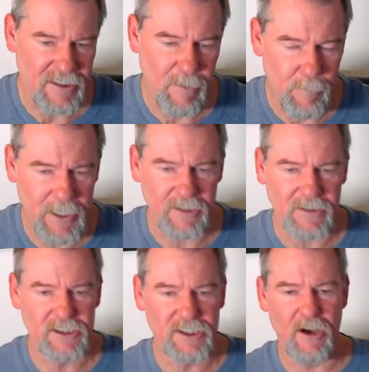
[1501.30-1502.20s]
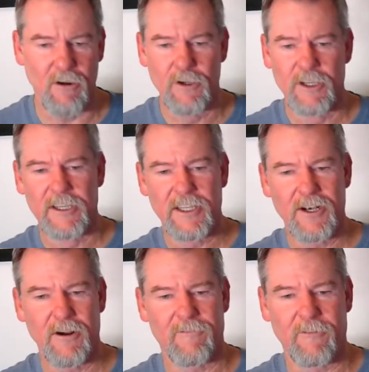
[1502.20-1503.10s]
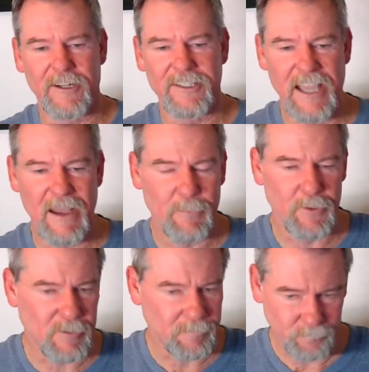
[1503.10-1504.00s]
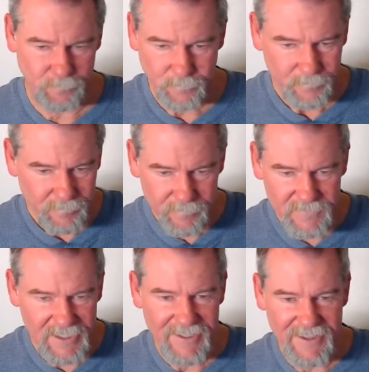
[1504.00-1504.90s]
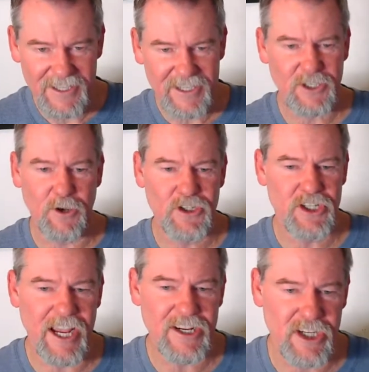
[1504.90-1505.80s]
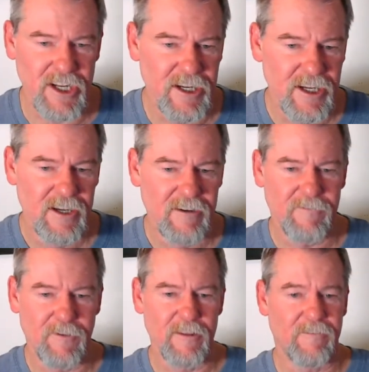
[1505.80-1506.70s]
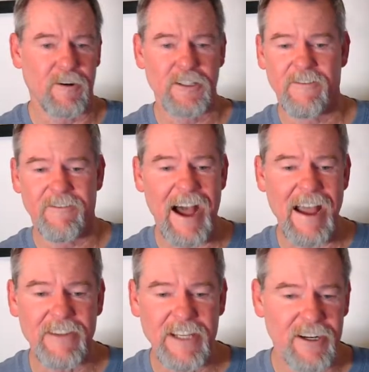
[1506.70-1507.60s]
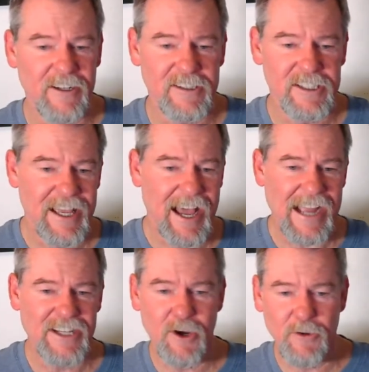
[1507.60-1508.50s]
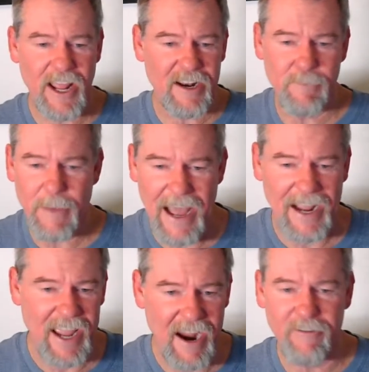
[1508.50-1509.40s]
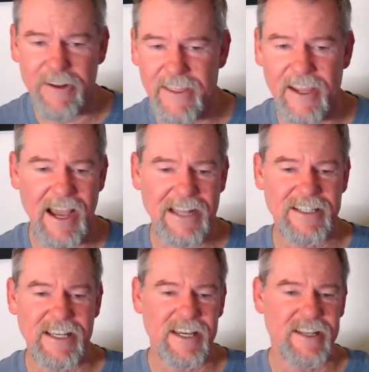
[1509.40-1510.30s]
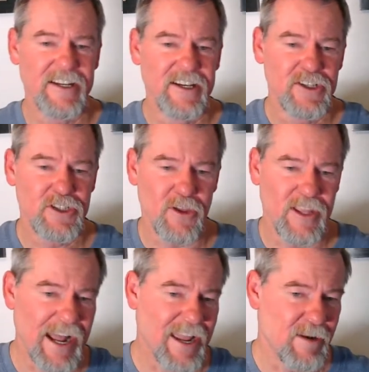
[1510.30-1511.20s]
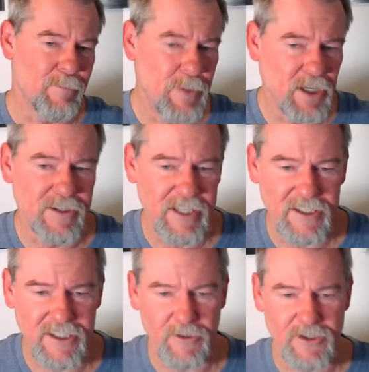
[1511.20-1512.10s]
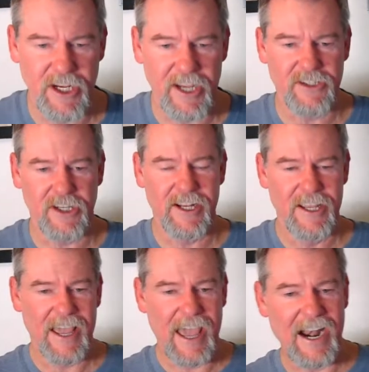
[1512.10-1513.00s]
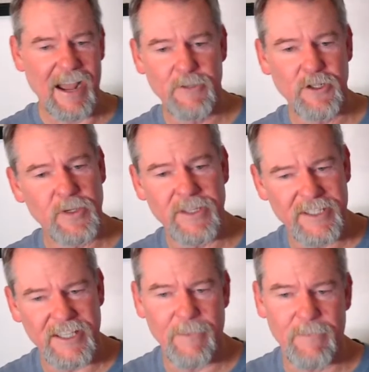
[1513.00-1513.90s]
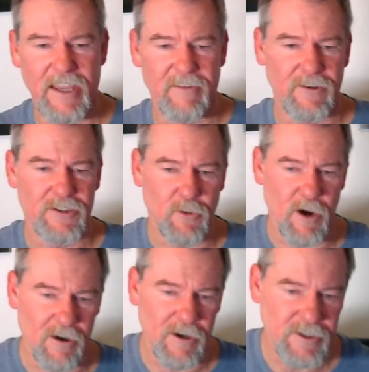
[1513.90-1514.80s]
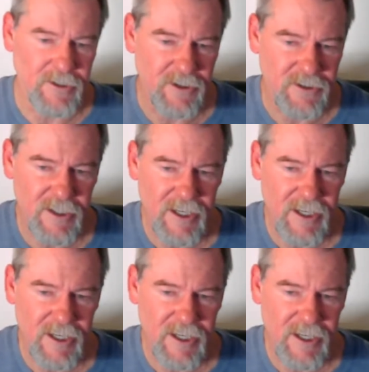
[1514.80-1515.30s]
to build. So, for example, the association, for the first 5 years, I donated back everything I did so that I could build the association. And I'm doing the same thing for Squatter Hunters,